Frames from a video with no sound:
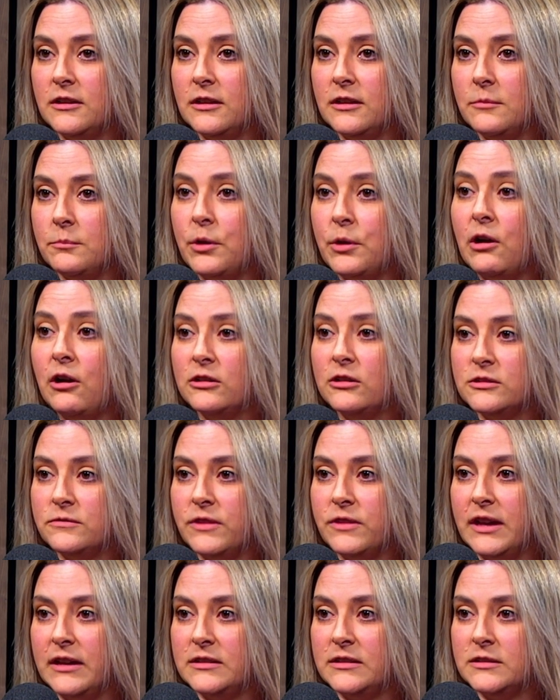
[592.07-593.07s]
part of
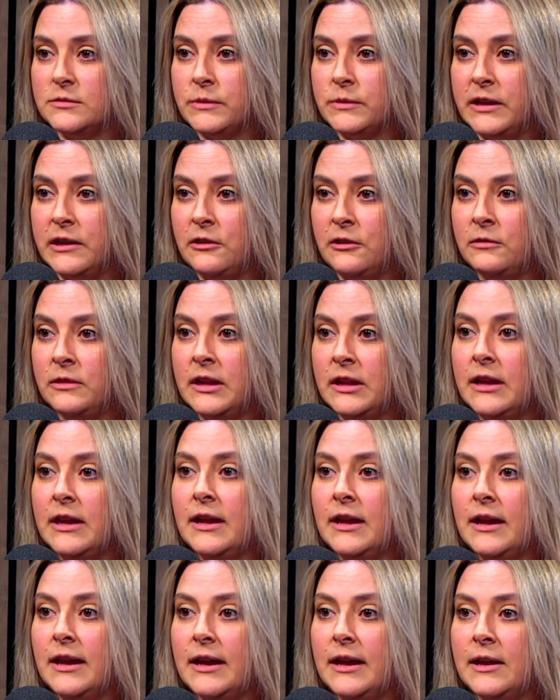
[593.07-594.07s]
that as well.
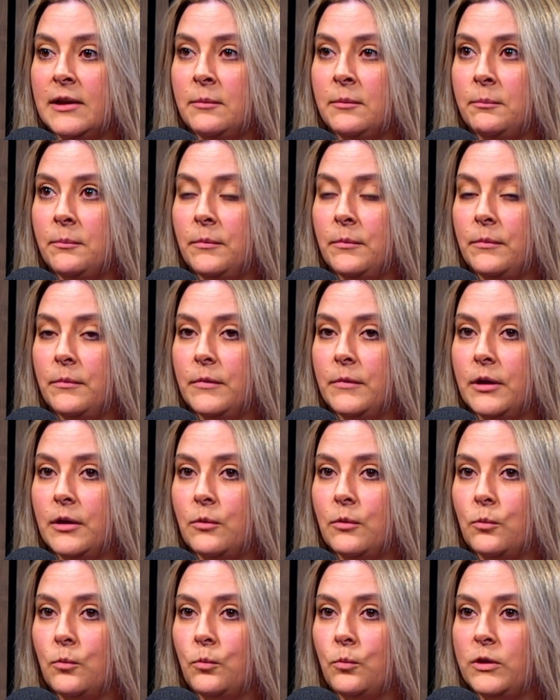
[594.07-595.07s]

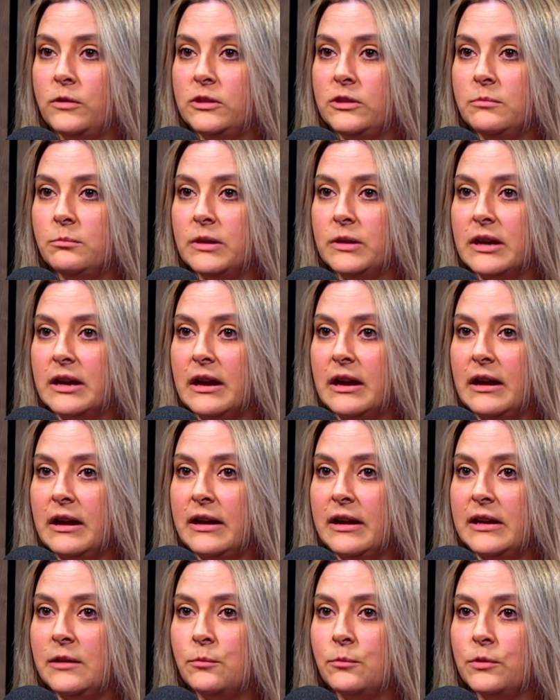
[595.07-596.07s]
William
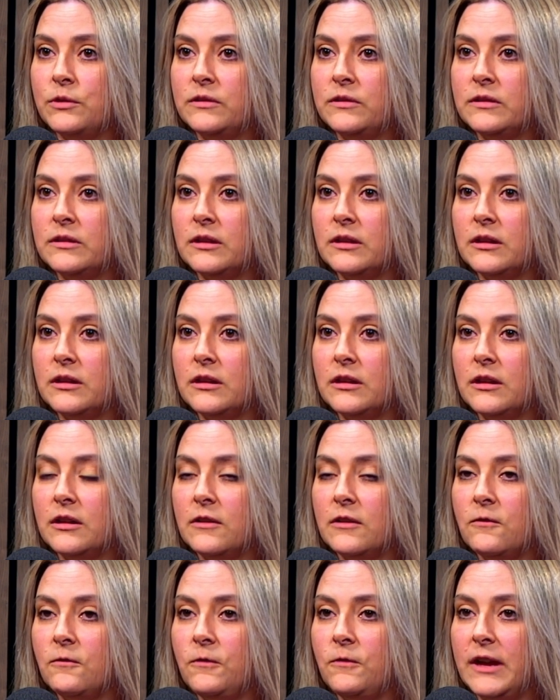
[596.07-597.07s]
Mackay was
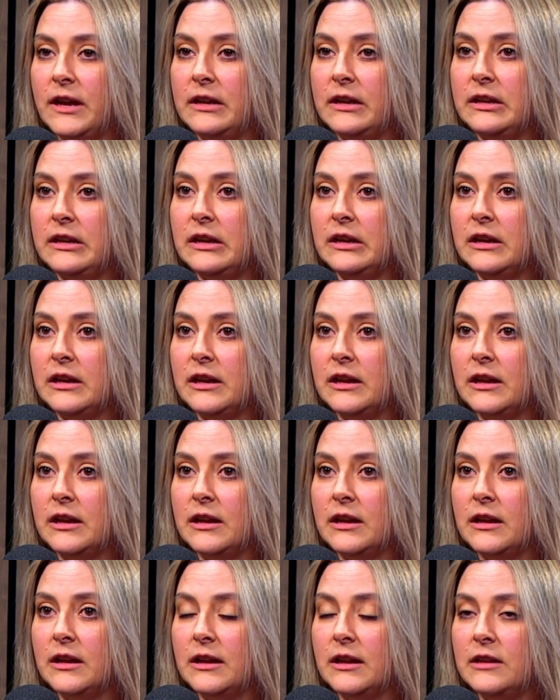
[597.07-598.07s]
very
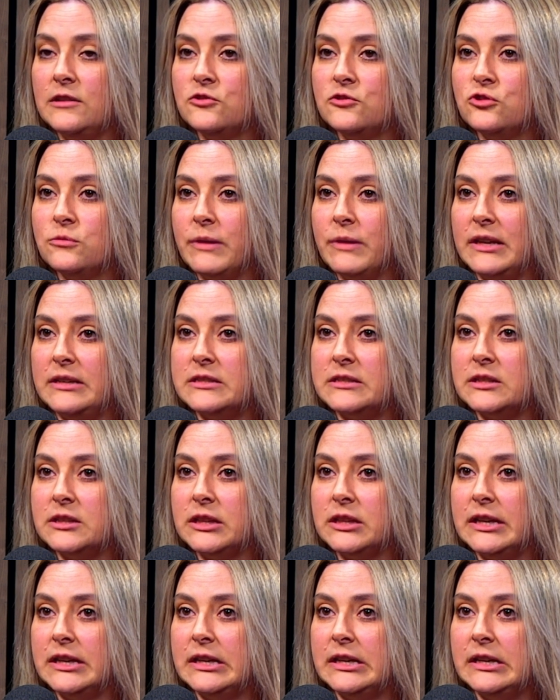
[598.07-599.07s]
instrumental
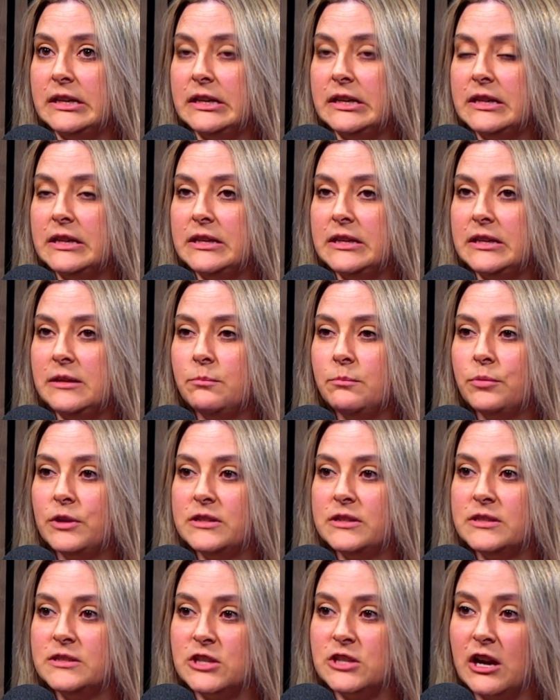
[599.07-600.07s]
in the
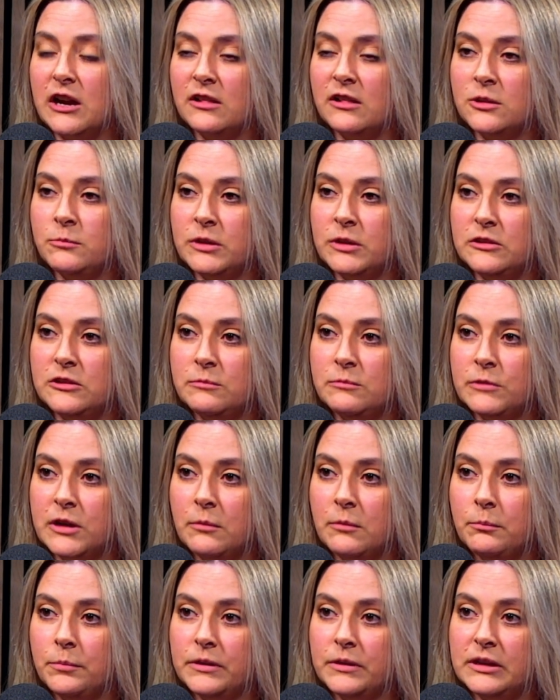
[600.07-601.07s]
British Aluminium
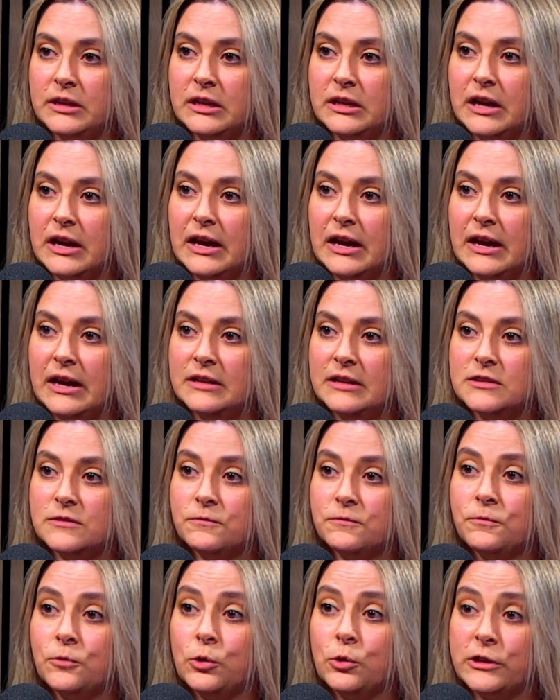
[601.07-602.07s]
Company at
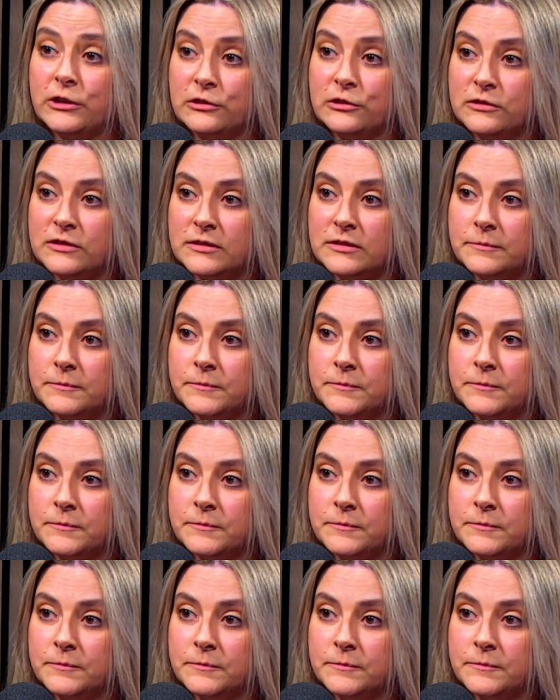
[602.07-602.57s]
Foyers.